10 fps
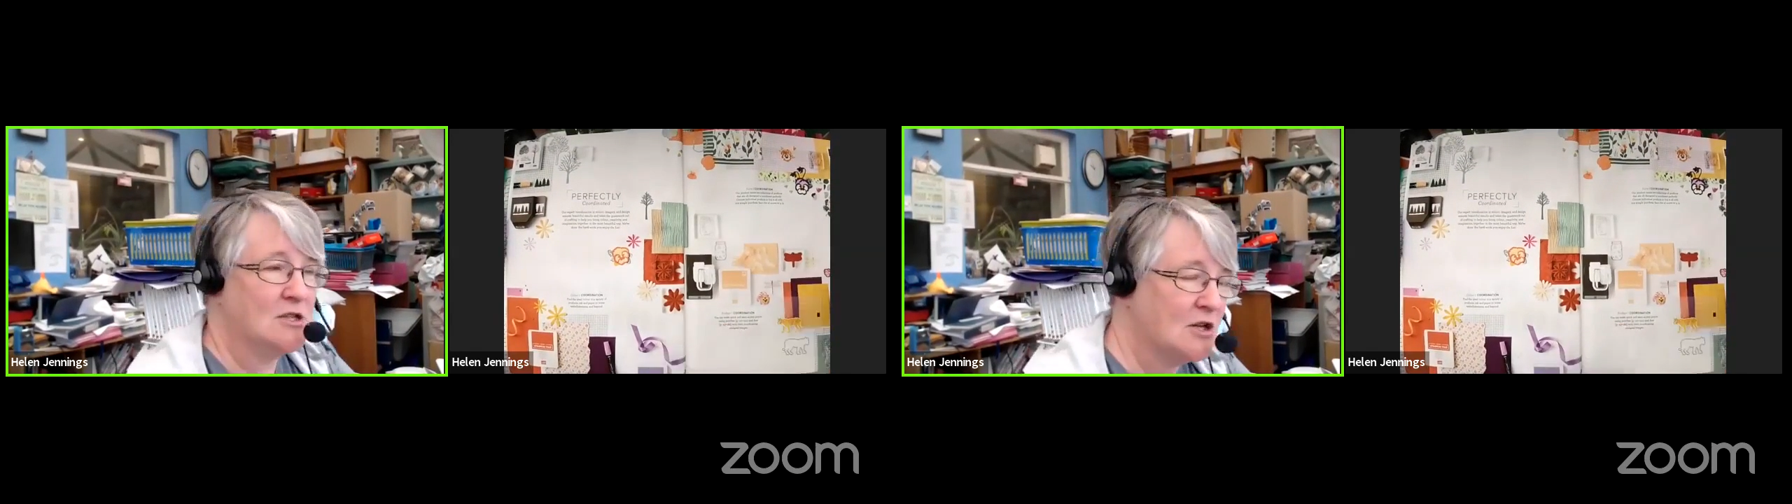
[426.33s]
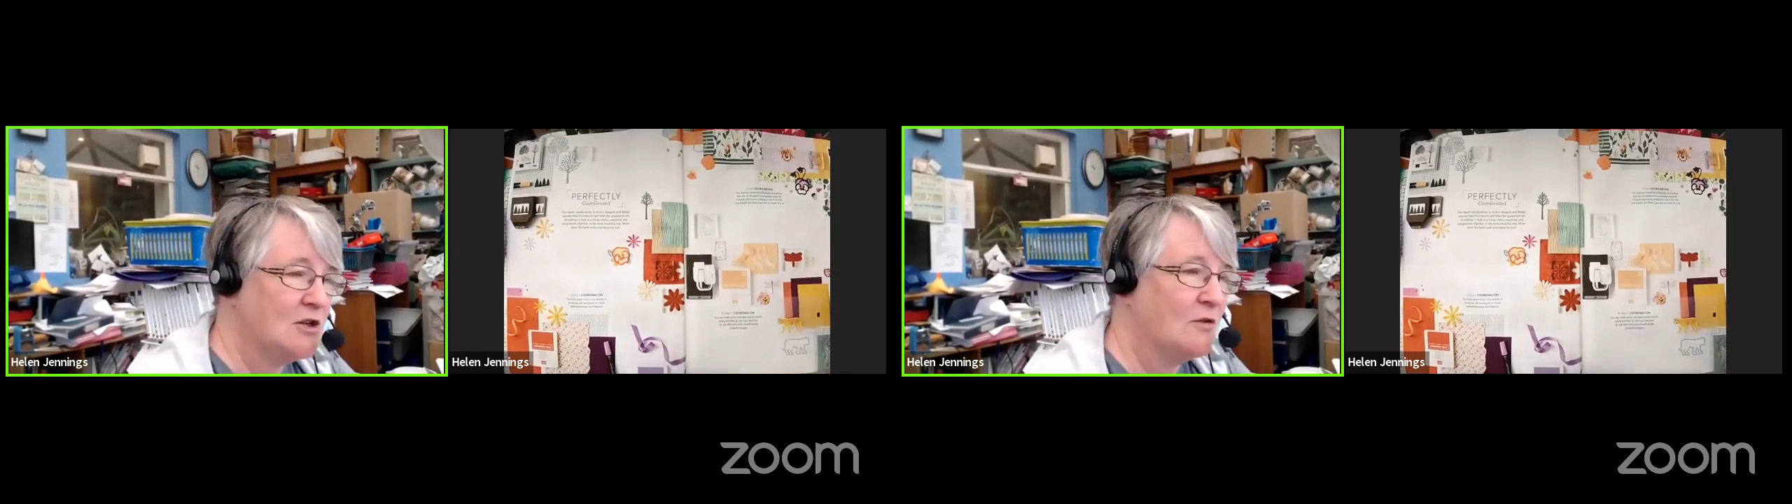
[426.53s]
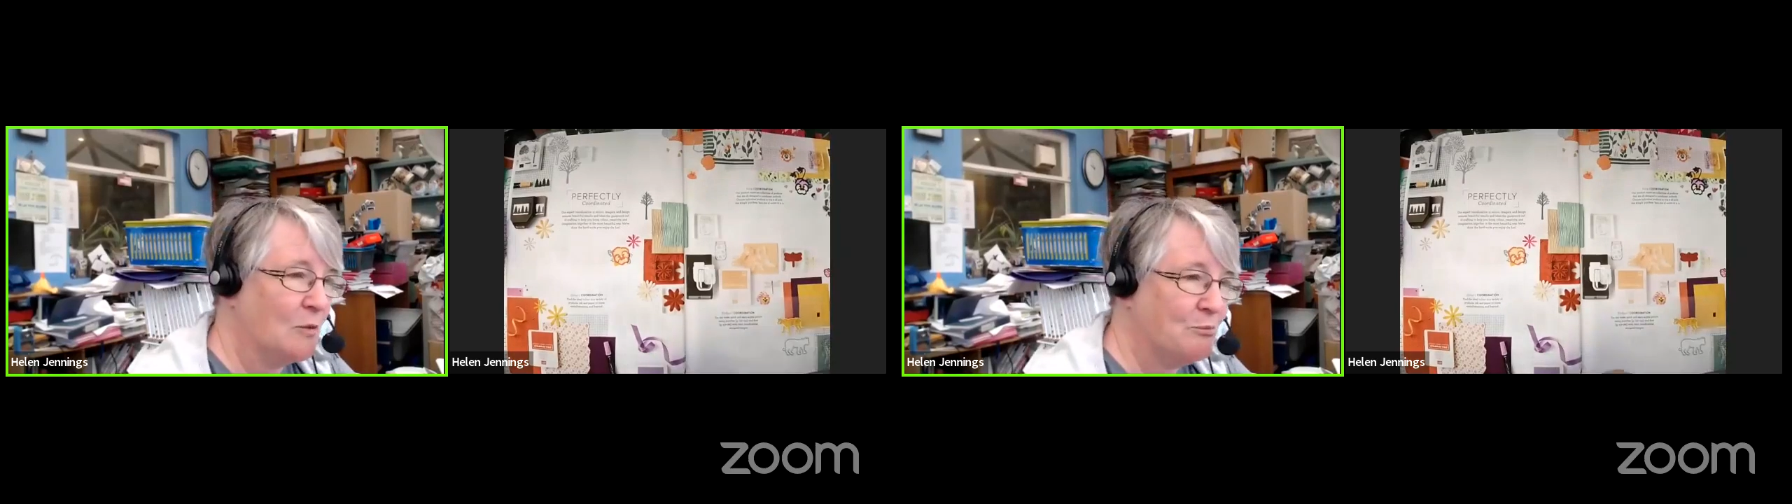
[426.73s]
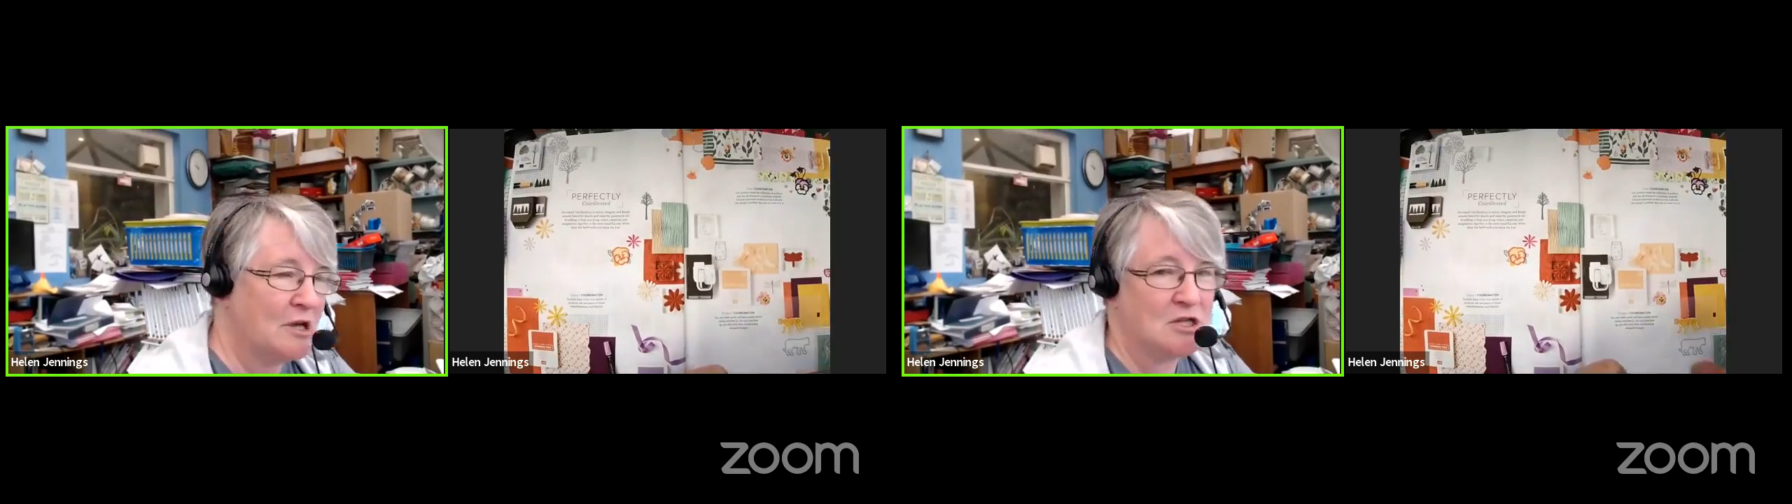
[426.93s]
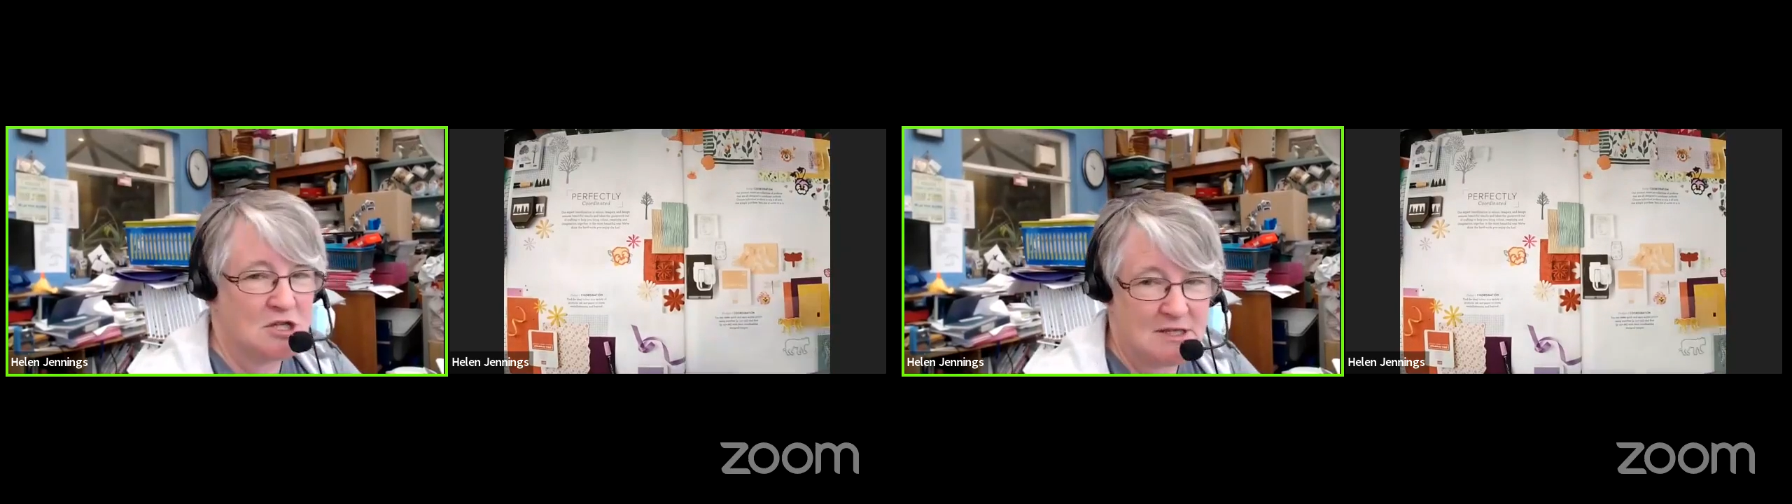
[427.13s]
So you've got
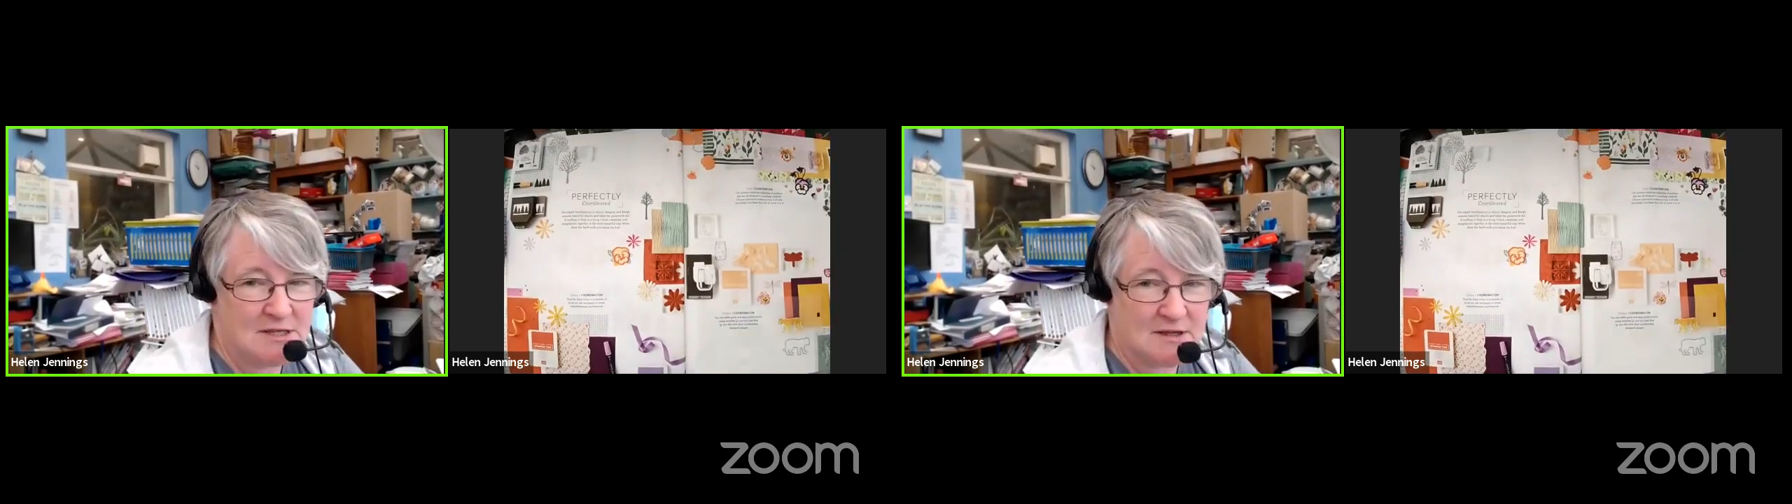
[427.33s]
punches